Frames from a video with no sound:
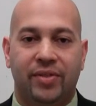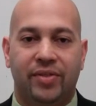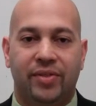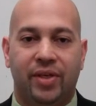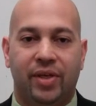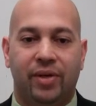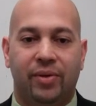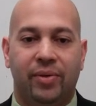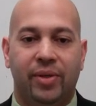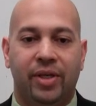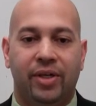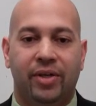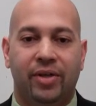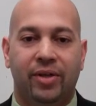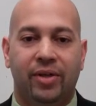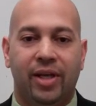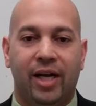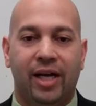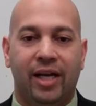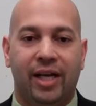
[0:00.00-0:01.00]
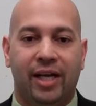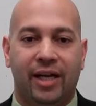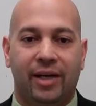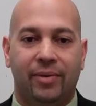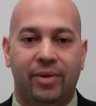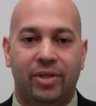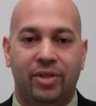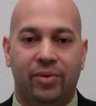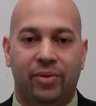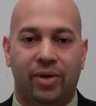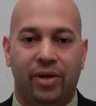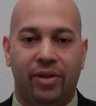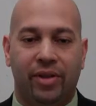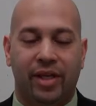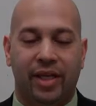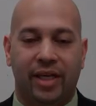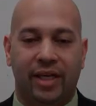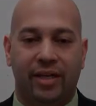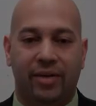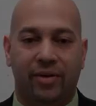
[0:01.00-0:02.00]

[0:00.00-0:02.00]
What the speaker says: So good luck, and I wish you all the